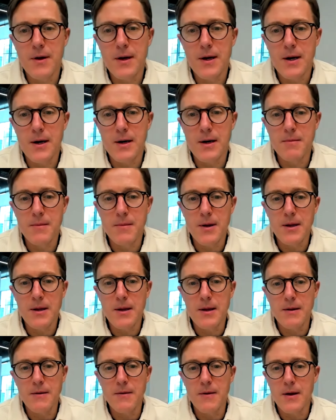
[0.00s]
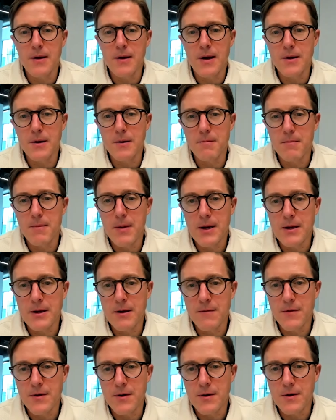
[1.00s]
Um, it, I know many
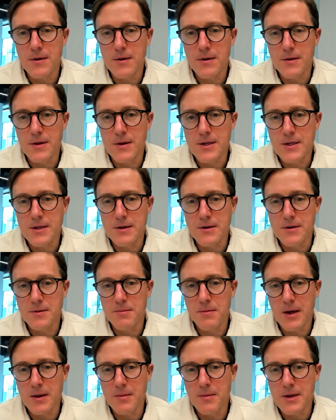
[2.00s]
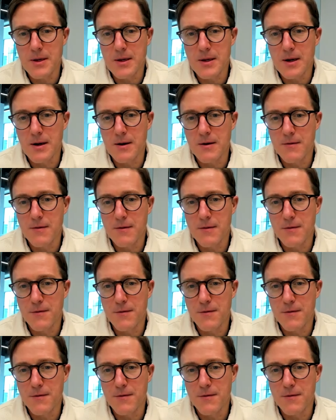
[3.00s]
of your, your listeners may be uh,